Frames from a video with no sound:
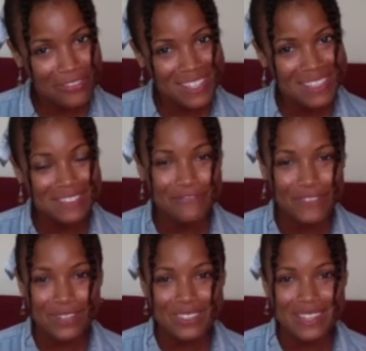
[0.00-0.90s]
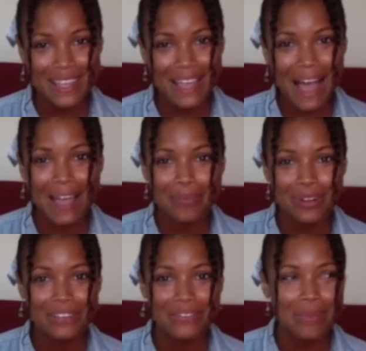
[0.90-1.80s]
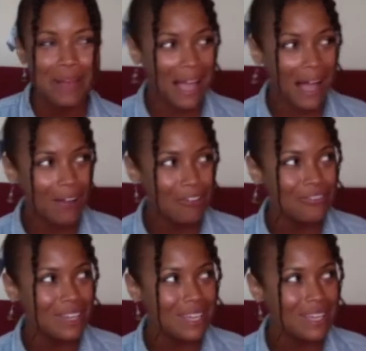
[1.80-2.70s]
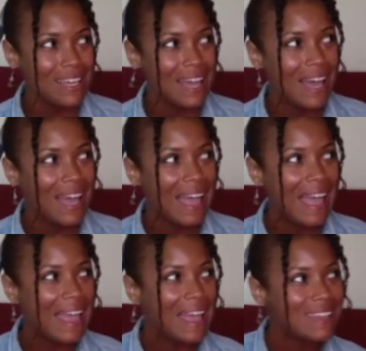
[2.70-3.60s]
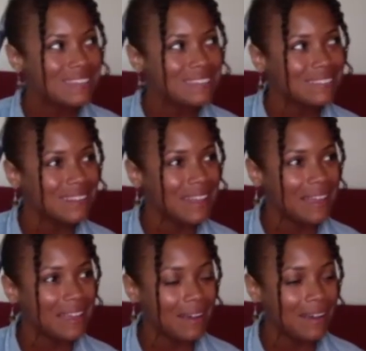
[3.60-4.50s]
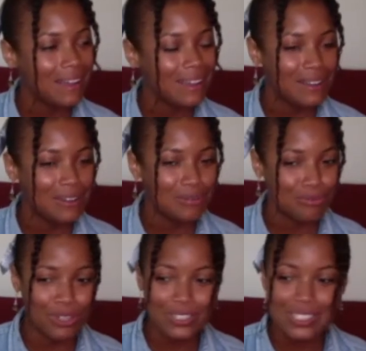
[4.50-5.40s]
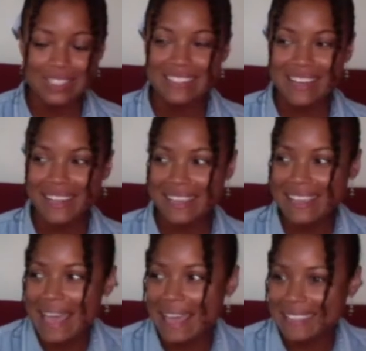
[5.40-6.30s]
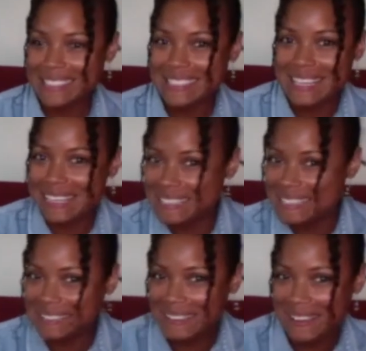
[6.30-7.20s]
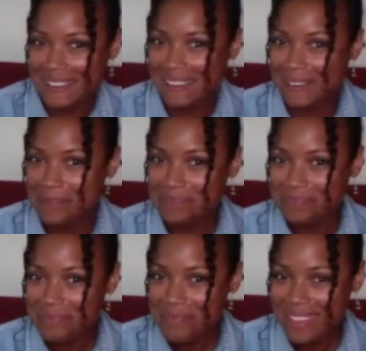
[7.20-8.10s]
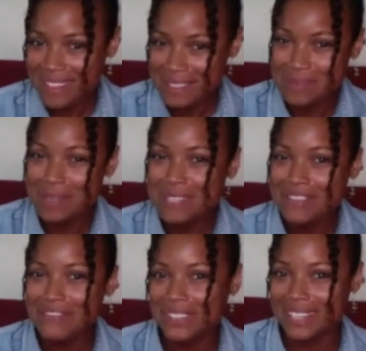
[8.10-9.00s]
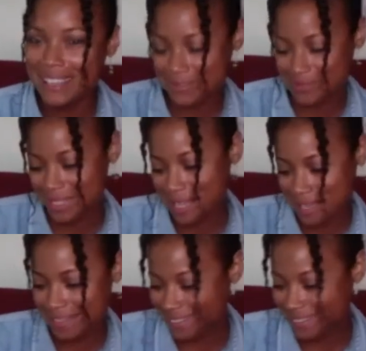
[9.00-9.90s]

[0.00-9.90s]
Because it feels like hybrid of a biography and like a real study case into like, sometimes I feel like we're like